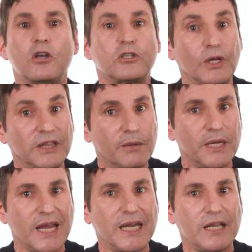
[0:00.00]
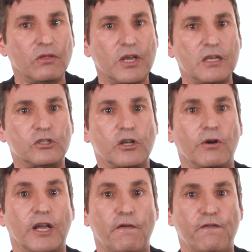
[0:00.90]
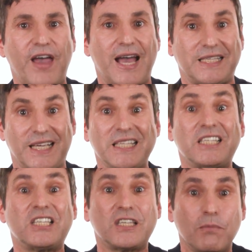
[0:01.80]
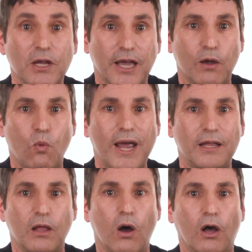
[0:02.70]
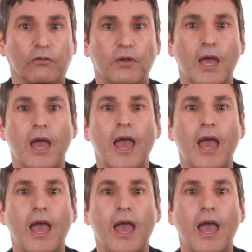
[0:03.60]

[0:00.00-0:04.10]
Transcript: So eliminating these during a fast can stimulate weight loss